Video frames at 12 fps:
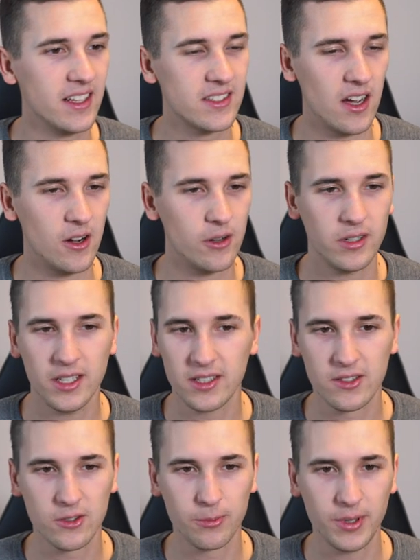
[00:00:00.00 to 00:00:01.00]
So
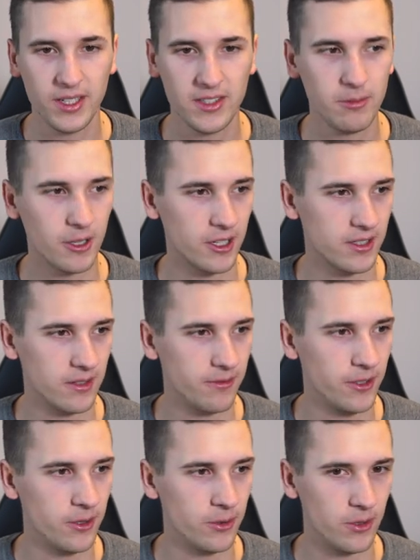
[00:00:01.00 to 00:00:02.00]
it's super easy because
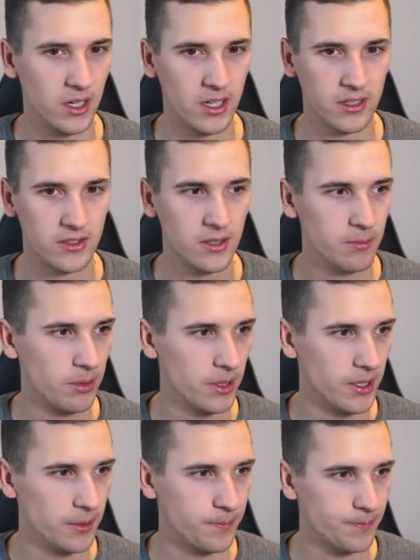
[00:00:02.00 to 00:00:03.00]
if you
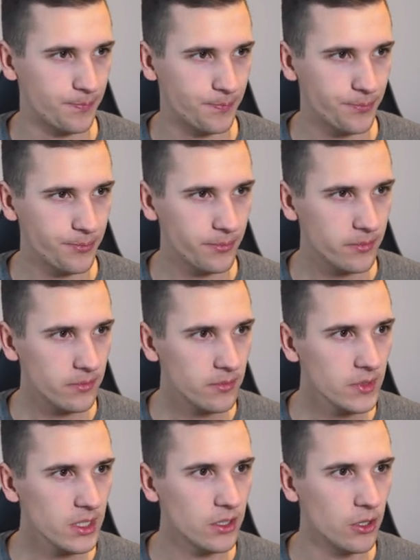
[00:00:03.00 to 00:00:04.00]
simply
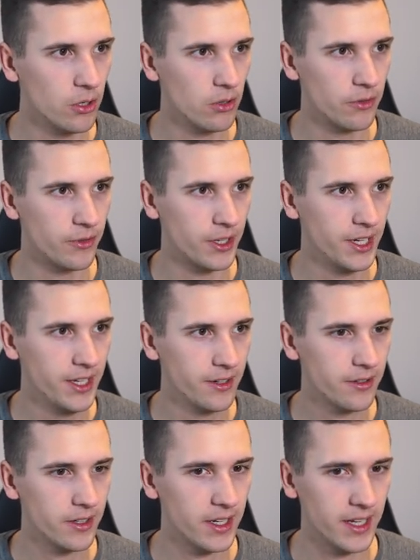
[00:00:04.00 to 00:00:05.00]
go over
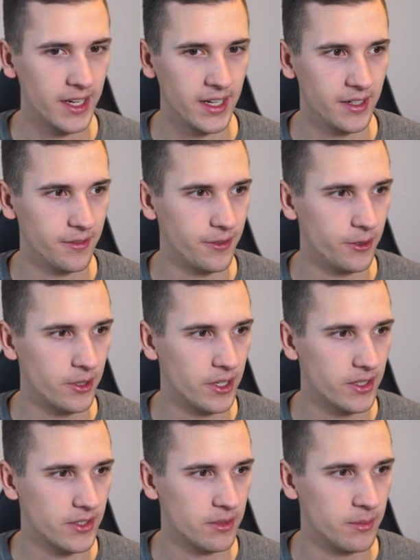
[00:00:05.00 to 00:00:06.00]
here and if you
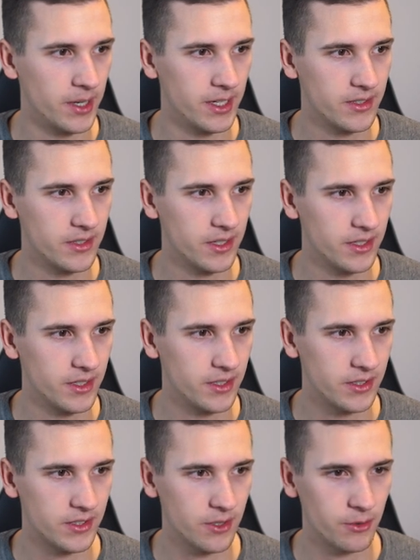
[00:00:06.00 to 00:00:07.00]
customize
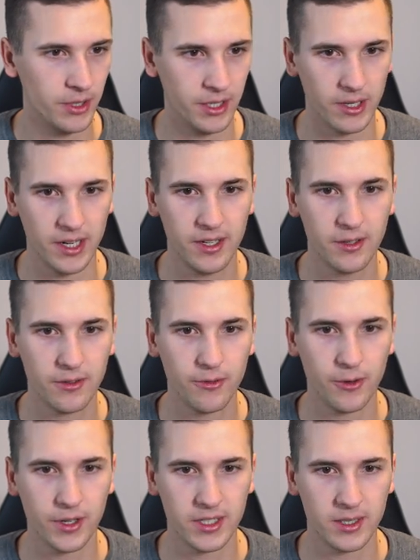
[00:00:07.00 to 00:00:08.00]
this screen right here,
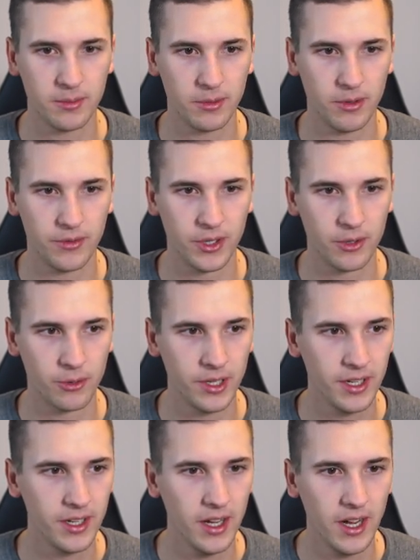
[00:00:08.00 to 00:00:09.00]
for example, with the
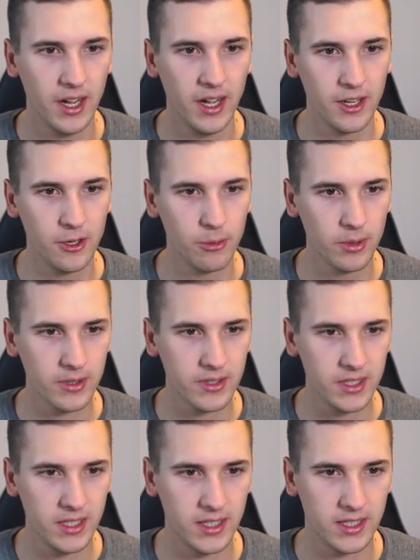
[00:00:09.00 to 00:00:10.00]
grid, you will
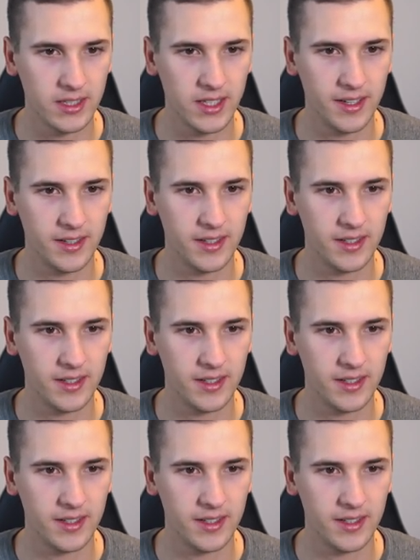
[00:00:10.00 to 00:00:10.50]
see that